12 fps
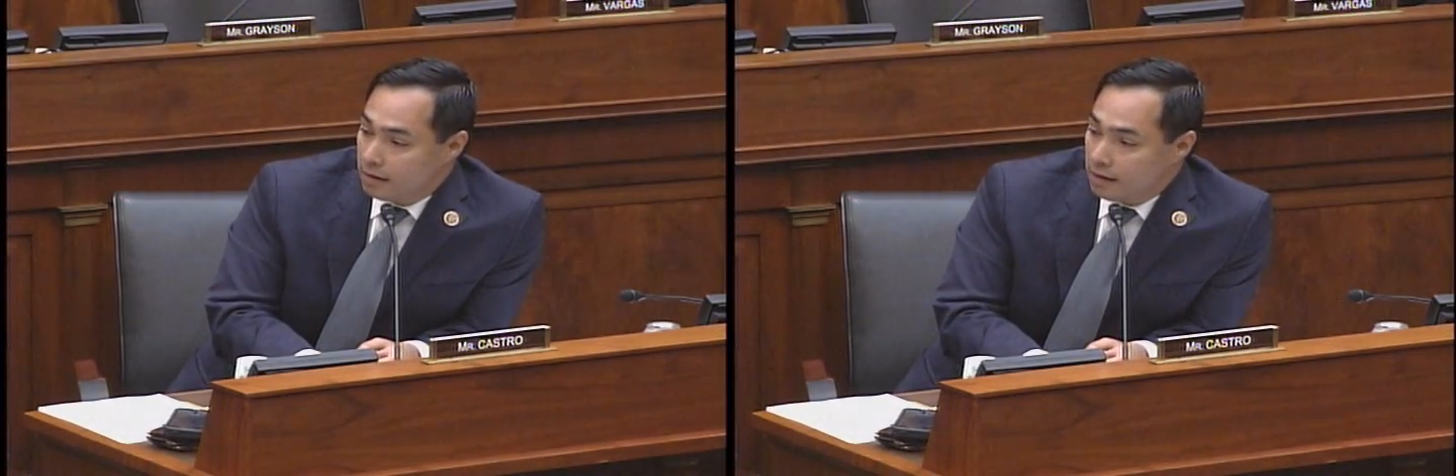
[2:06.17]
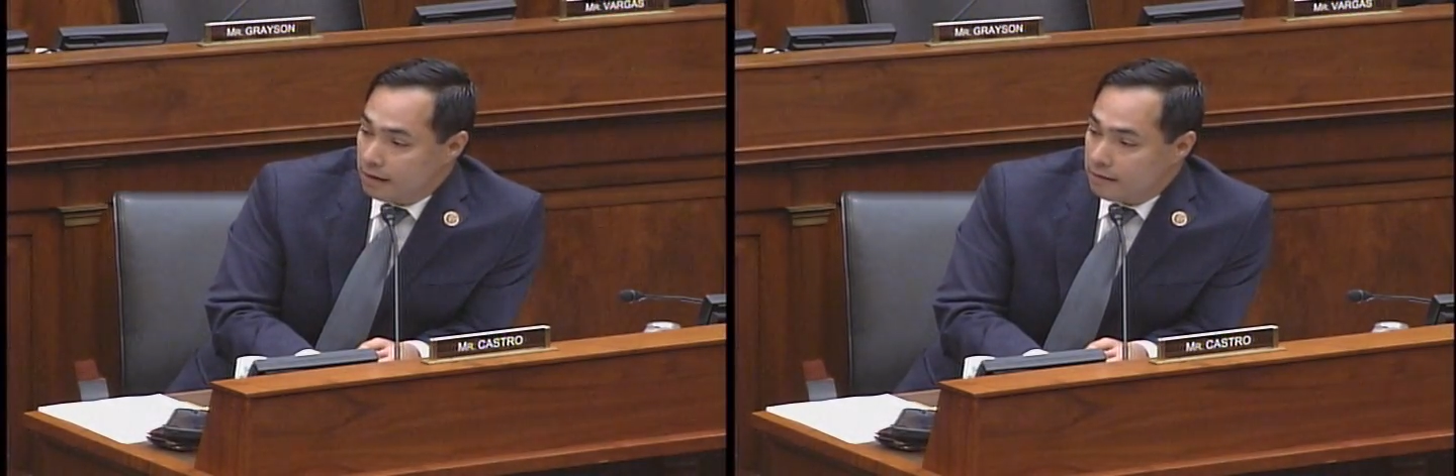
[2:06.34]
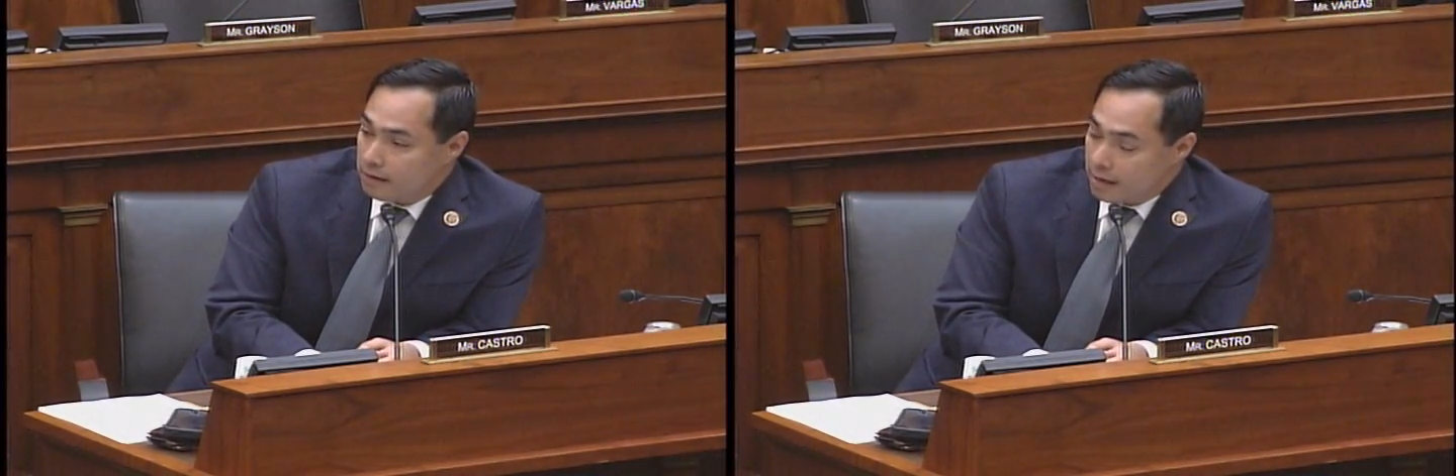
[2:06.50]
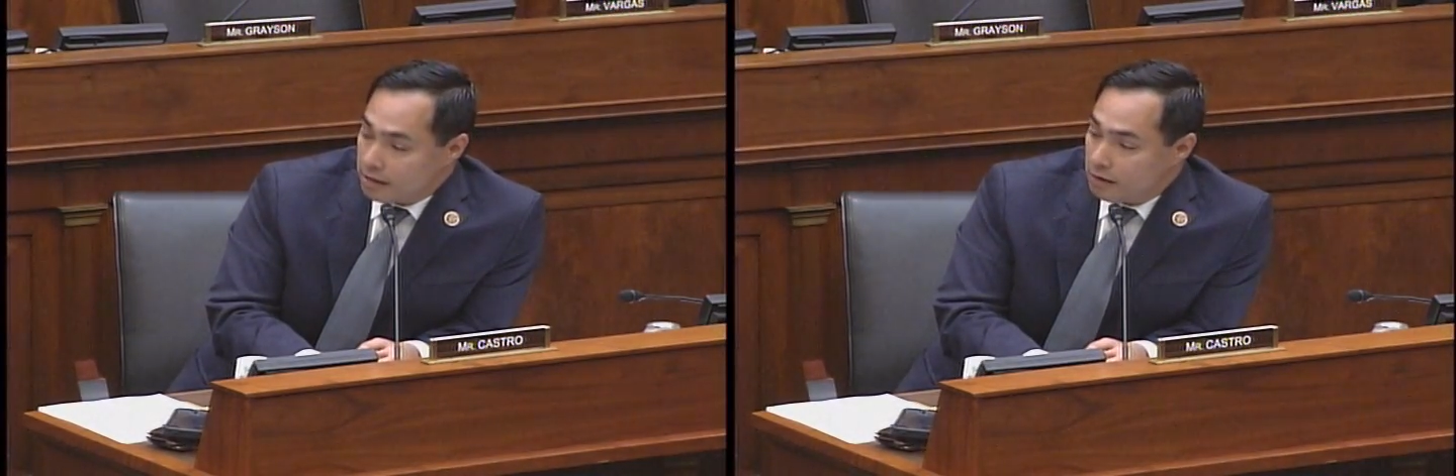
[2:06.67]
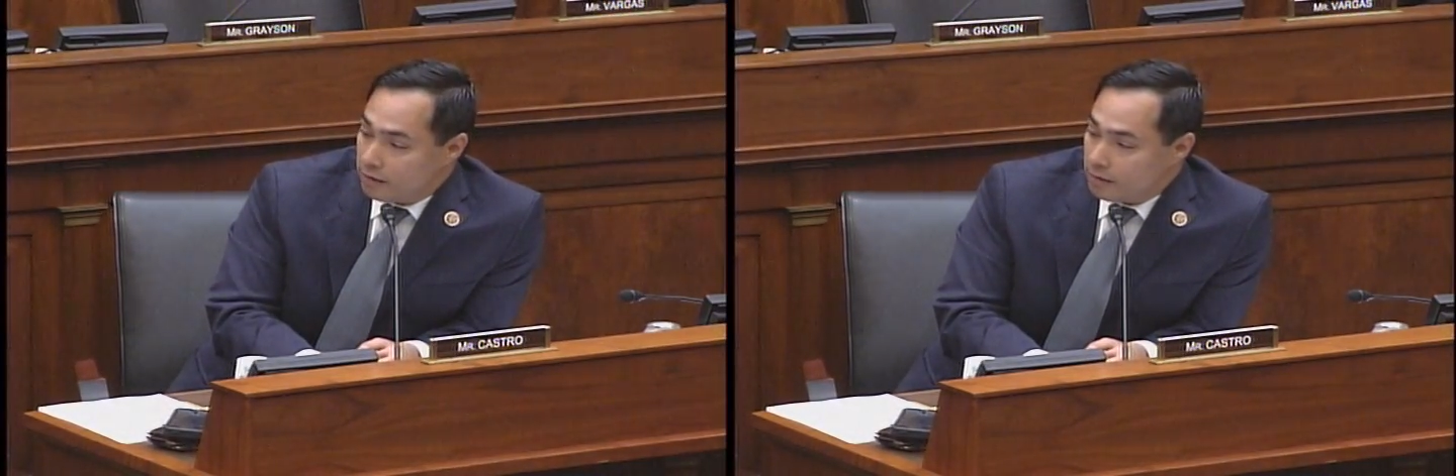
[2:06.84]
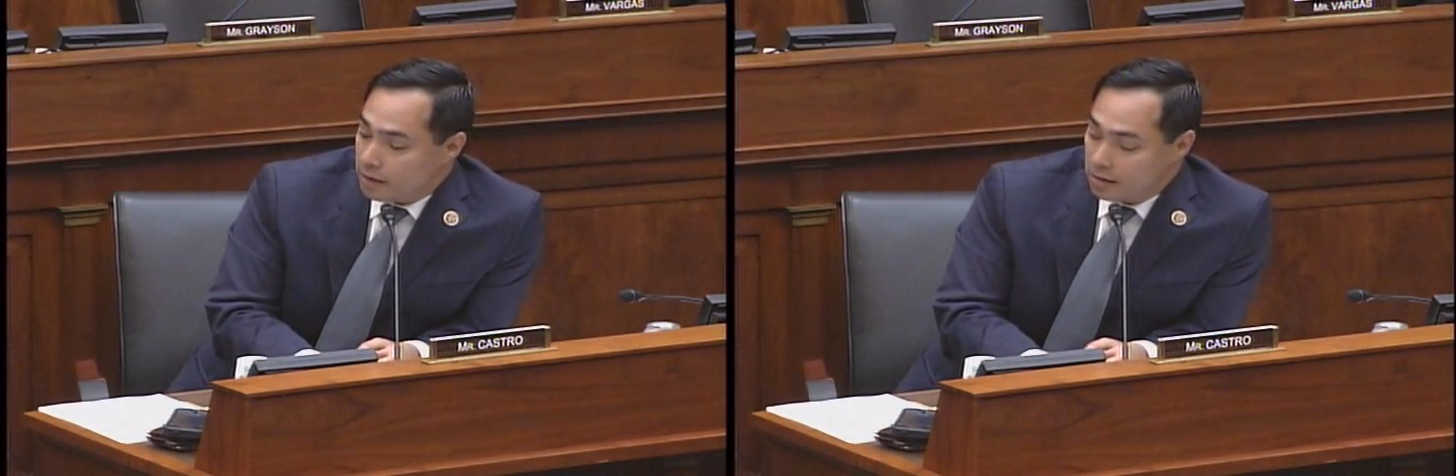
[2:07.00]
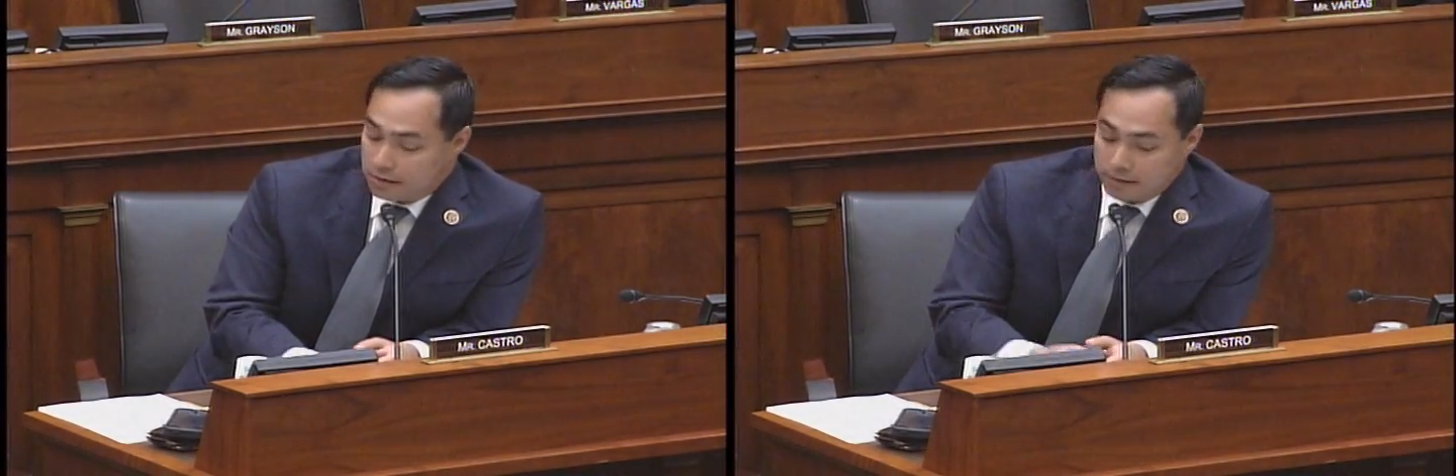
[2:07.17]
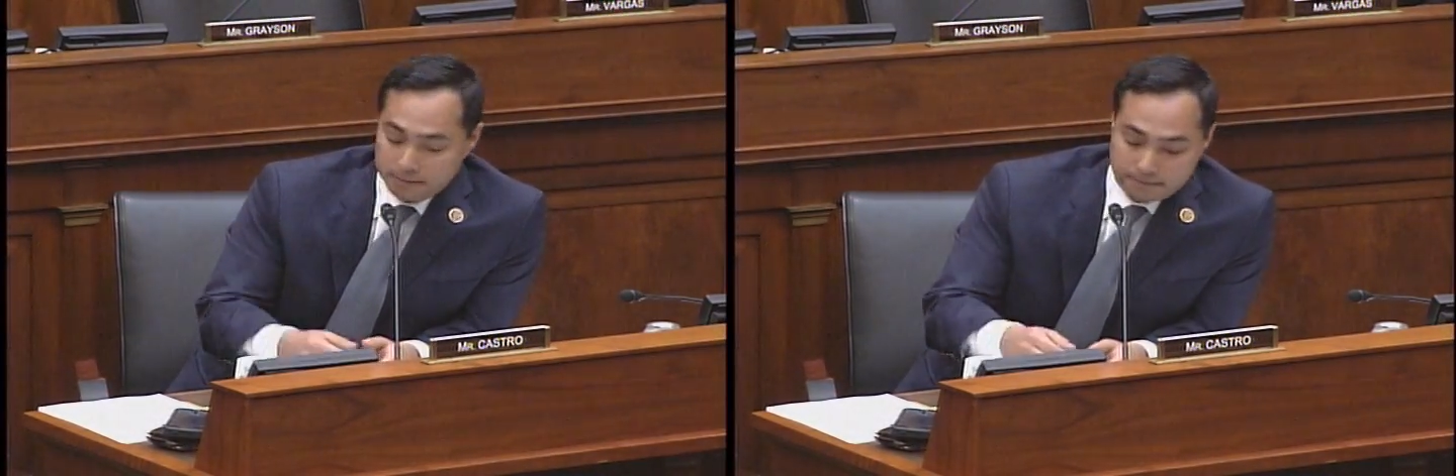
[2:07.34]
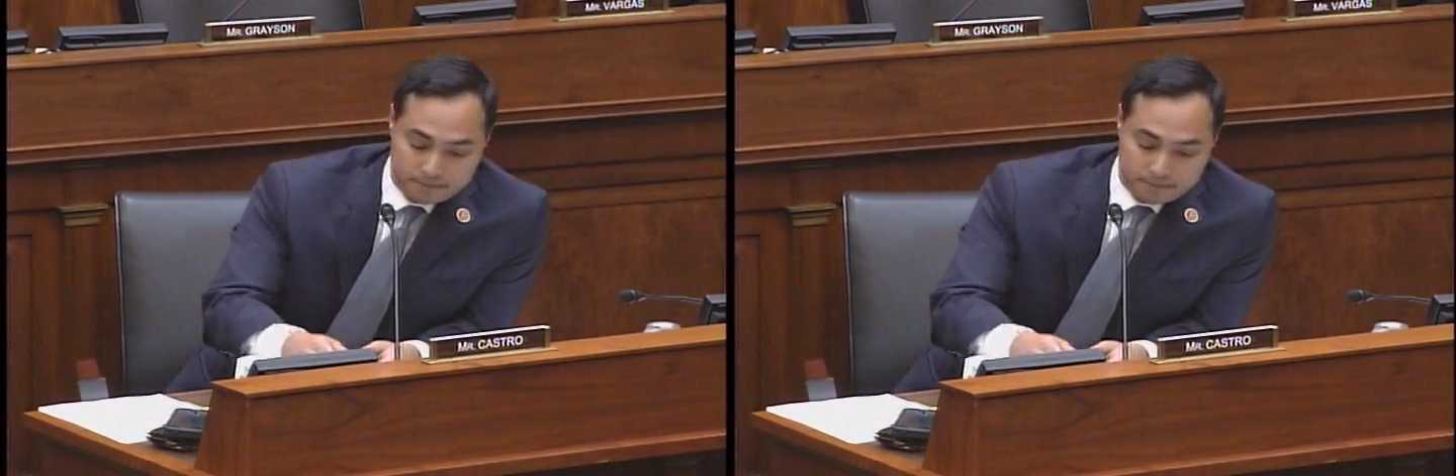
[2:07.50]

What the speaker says: Thank you all very much.